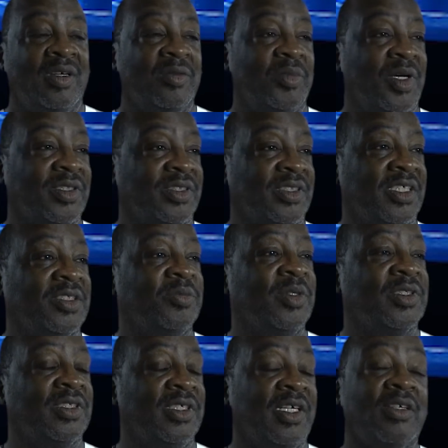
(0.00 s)
About 6
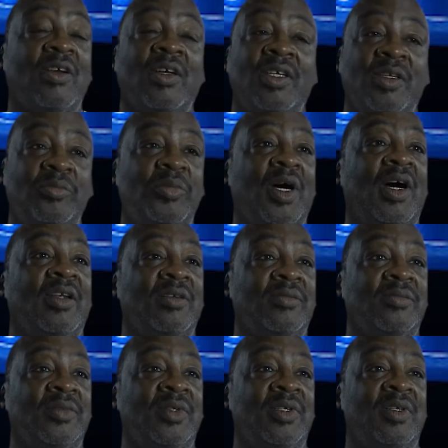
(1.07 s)
months later, I hit bottom.
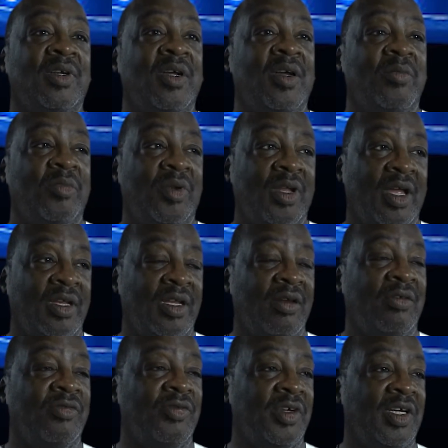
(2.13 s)
But I
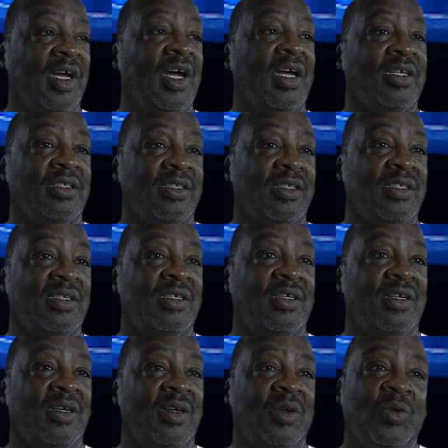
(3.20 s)
never forgot
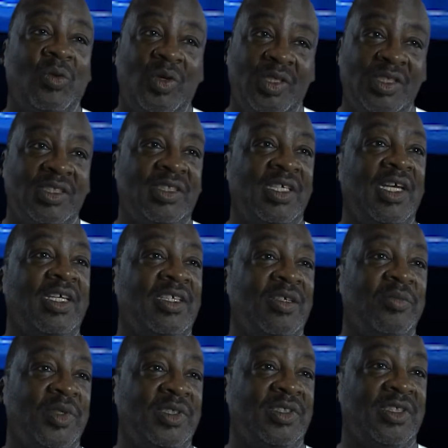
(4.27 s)
what he said
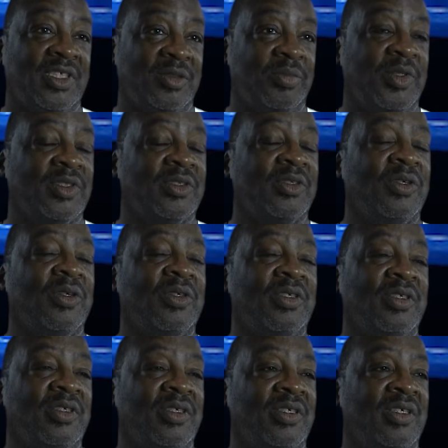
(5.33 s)
to me 6 months
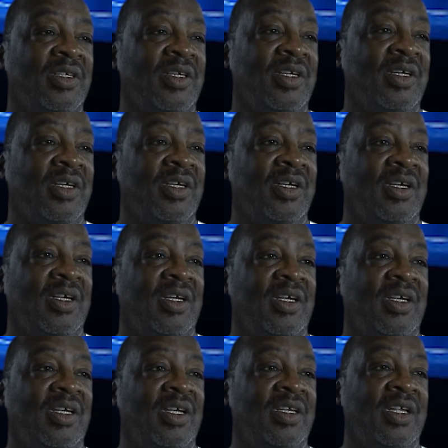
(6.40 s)
earlier.
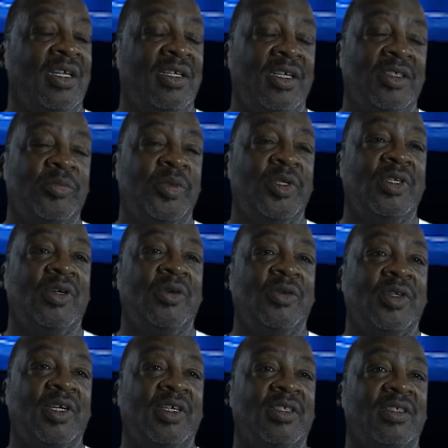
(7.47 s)
And that lets me know
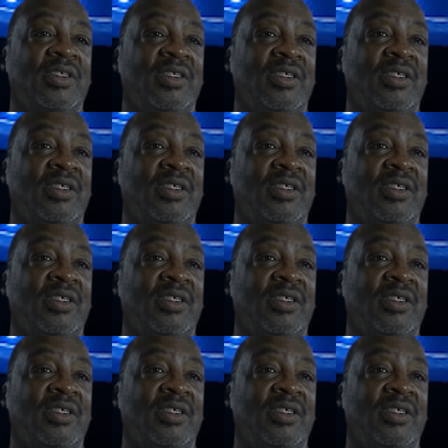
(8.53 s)
that